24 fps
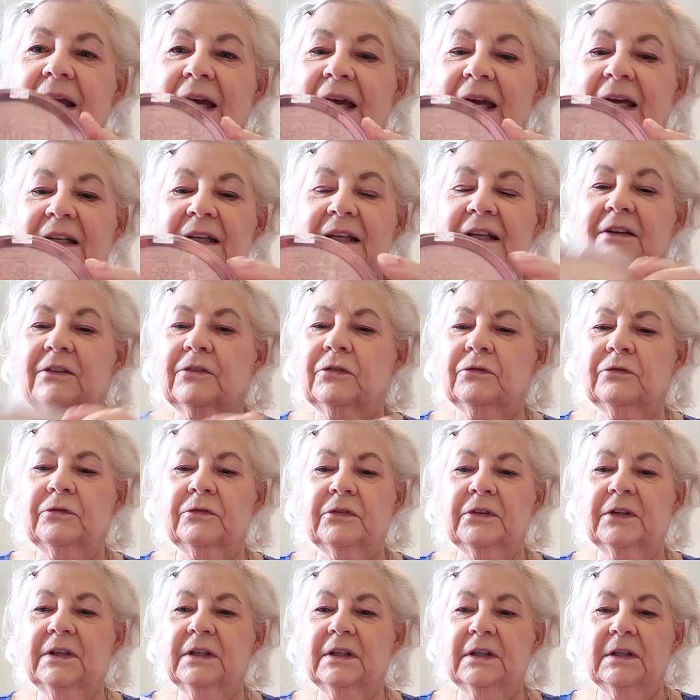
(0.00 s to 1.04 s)
And it's
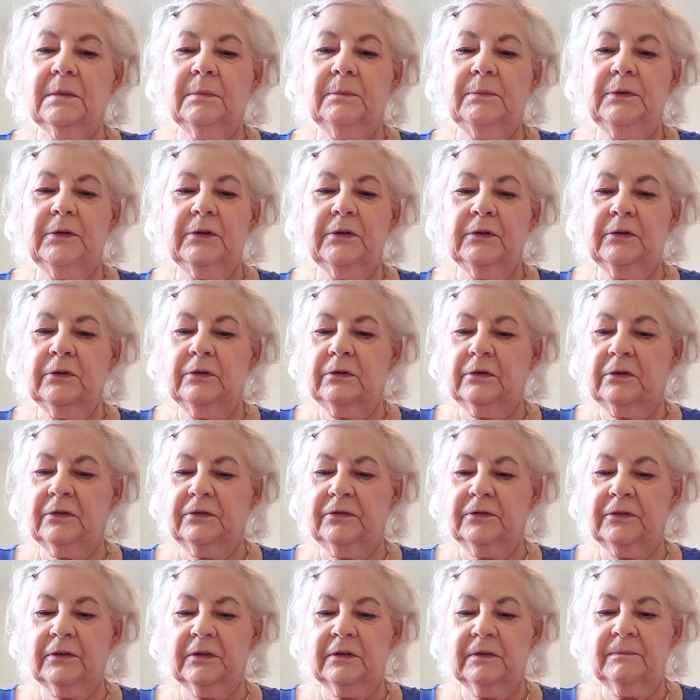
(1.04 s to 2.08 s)
really
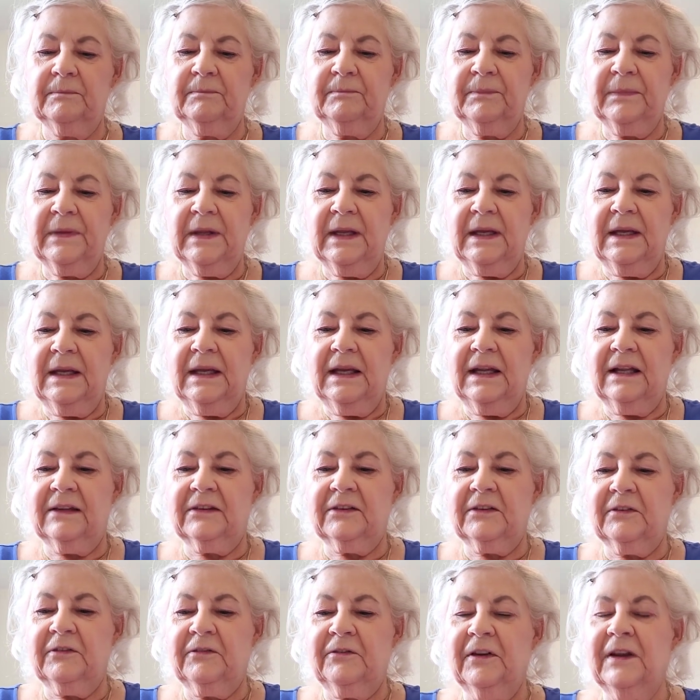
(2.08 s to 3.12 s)
beautiful.
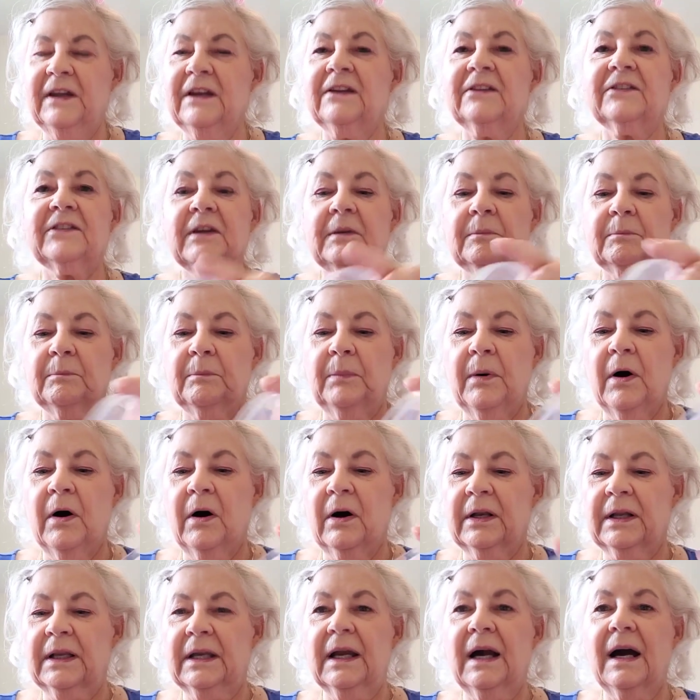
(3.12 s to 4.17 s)
It's a face and
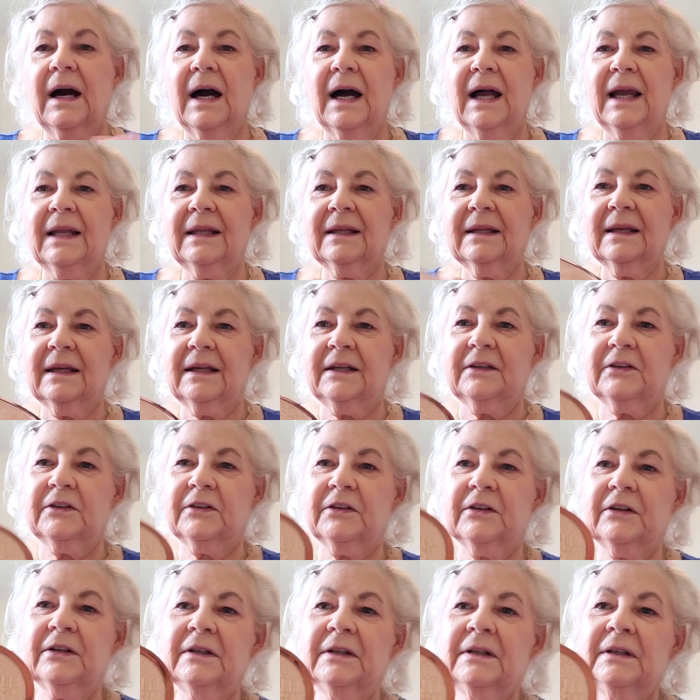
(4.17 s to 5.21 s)
body
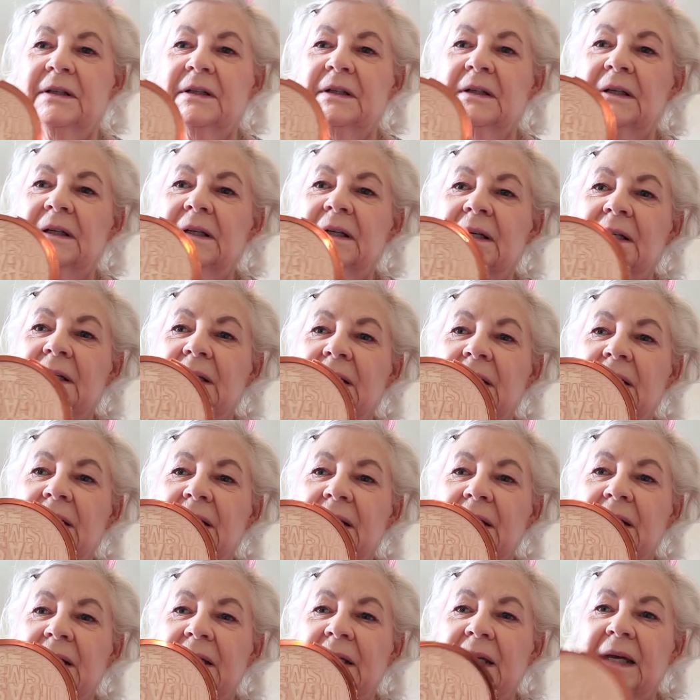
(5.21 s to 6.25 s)
highlighter.
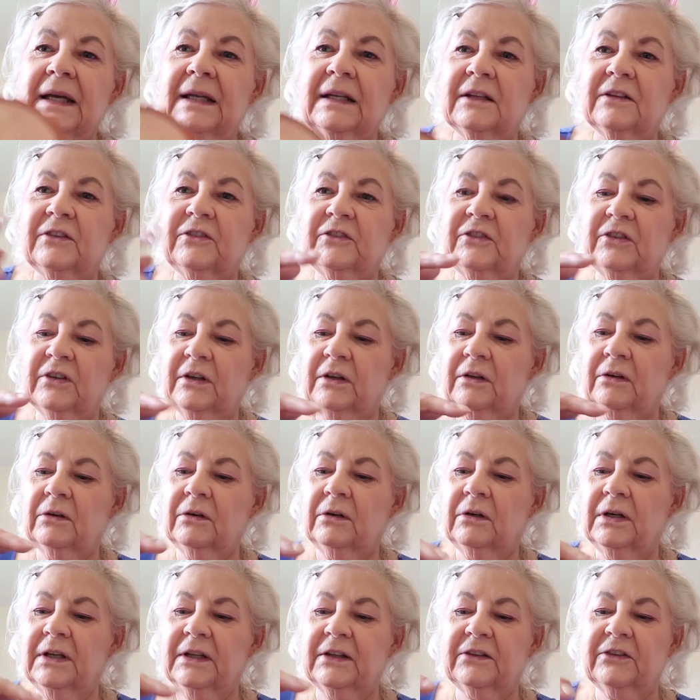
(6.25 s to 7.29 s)
And
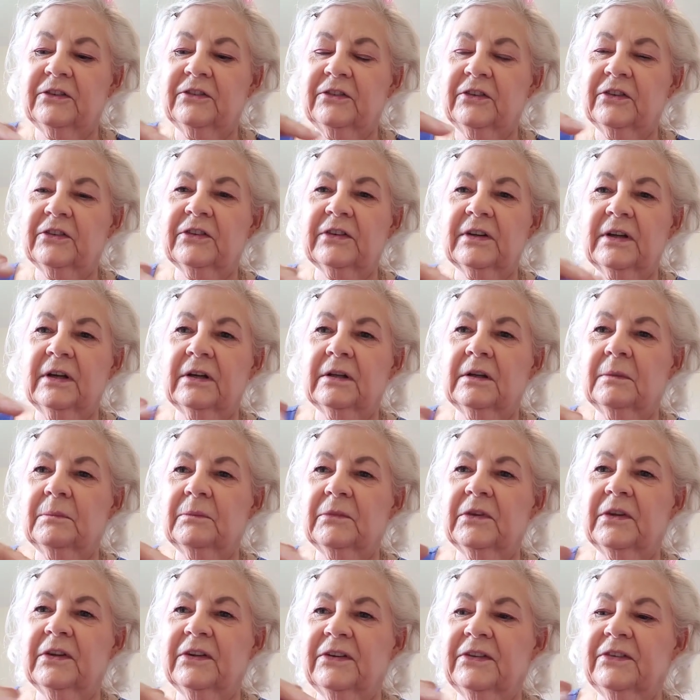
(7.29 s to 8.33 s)
it's just
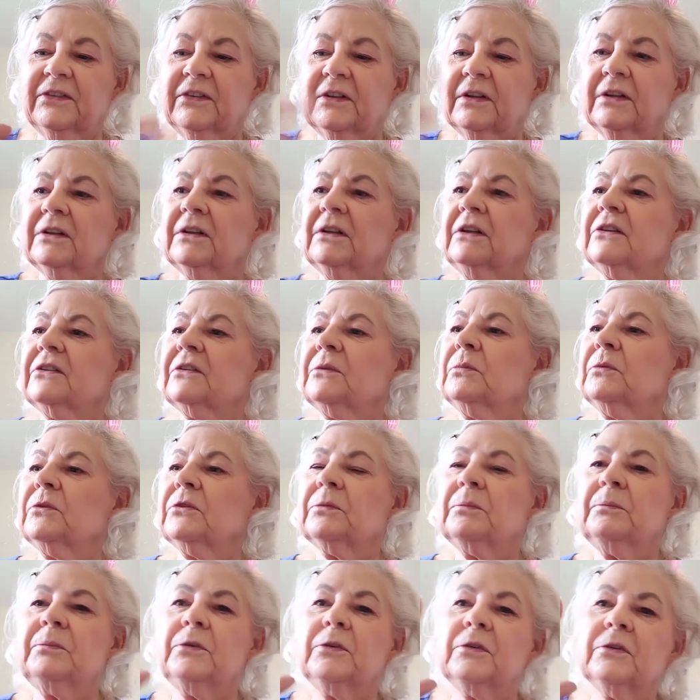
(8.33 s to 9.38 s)
got the silkiest,
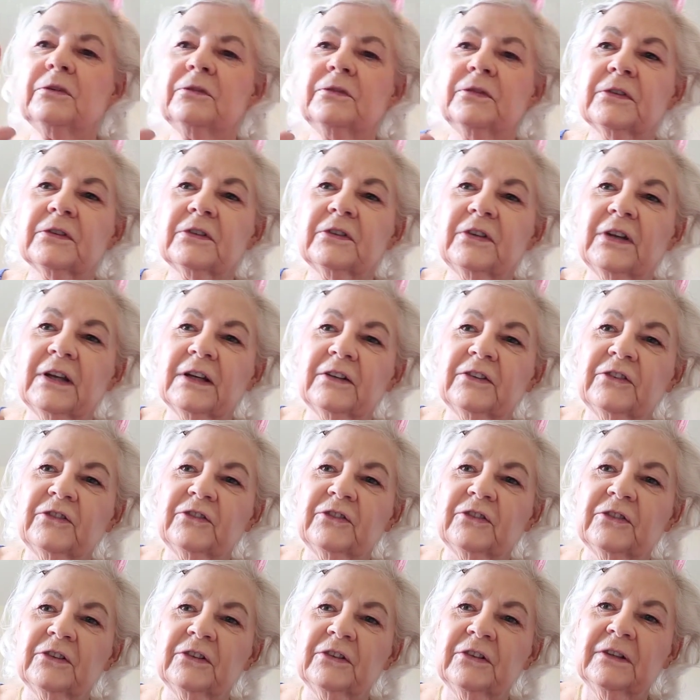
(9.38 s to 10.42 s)
most beautiful
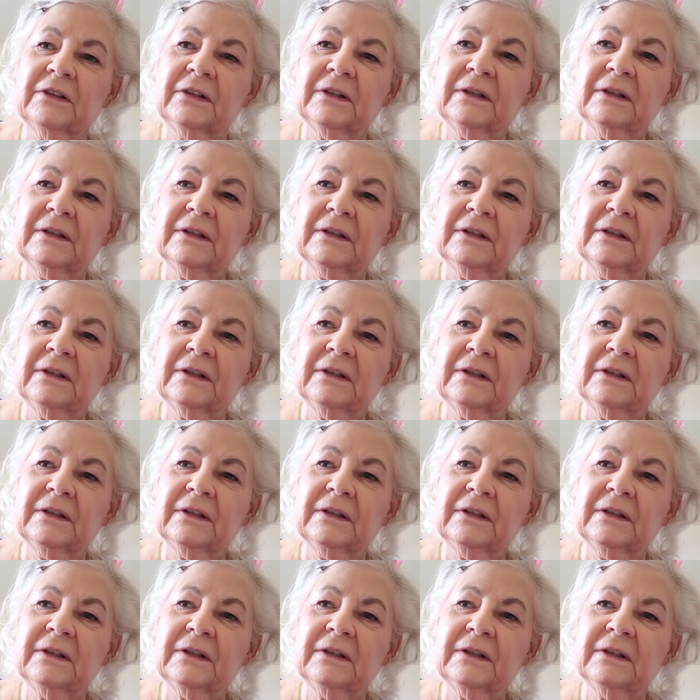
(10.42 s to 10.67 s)
texture.